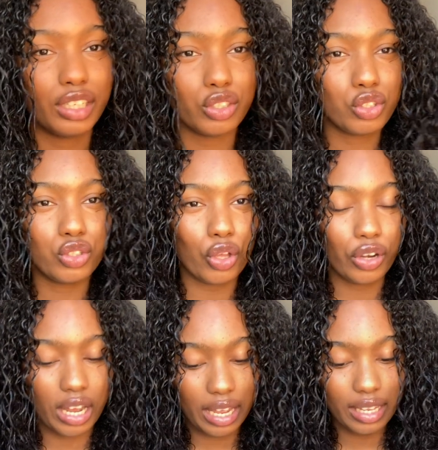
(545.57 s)
It's so
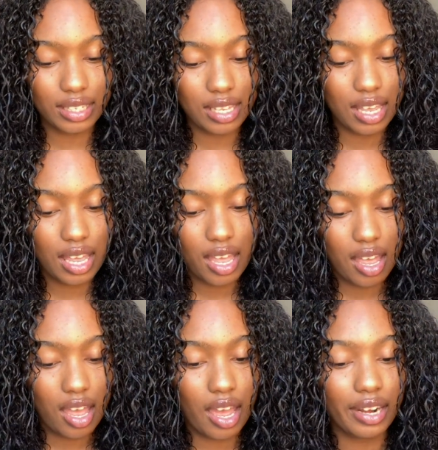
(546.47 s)
nice.
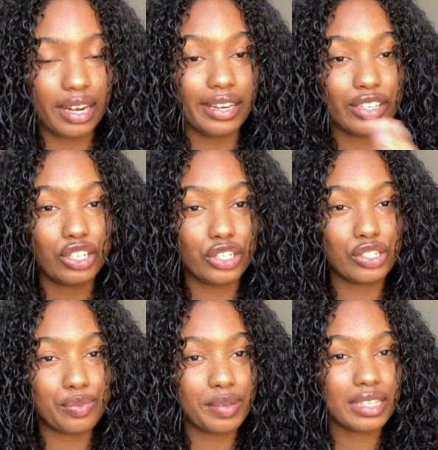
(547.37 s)
And I literally
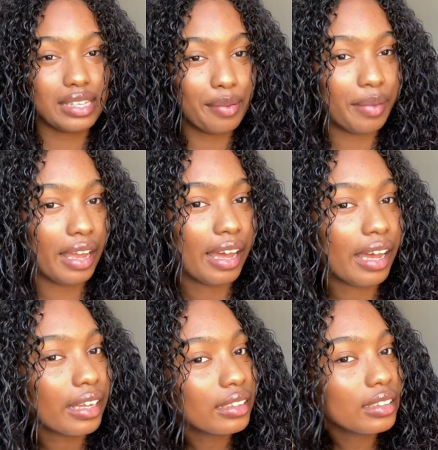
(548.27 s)
just mix it in my
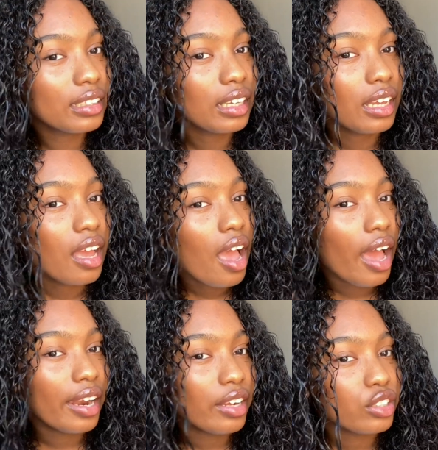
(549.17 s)
hands,
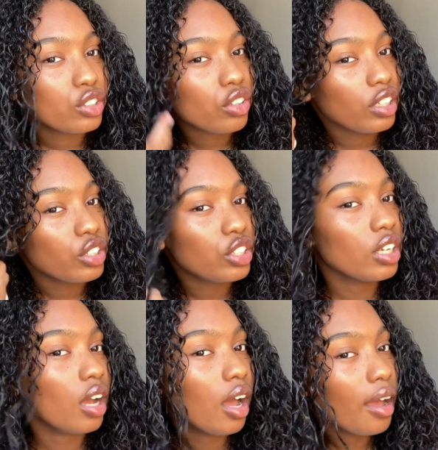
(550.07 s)
and I just scrunch
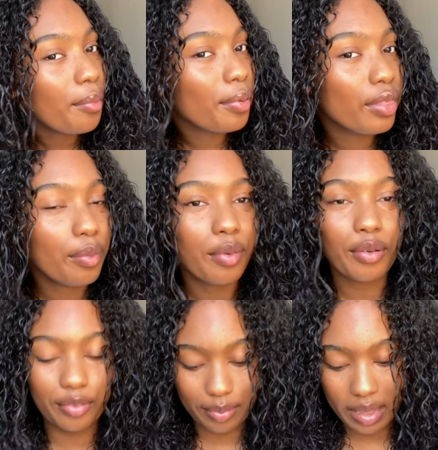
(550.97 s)
up the
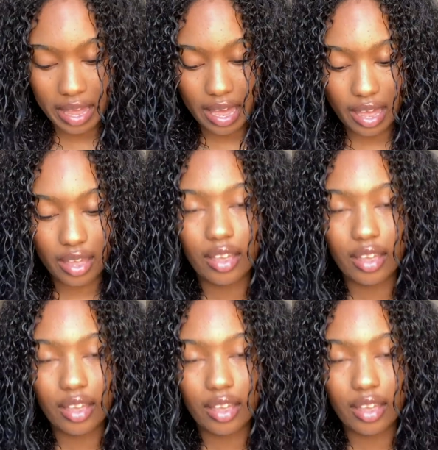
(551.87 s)
bottom of my hair.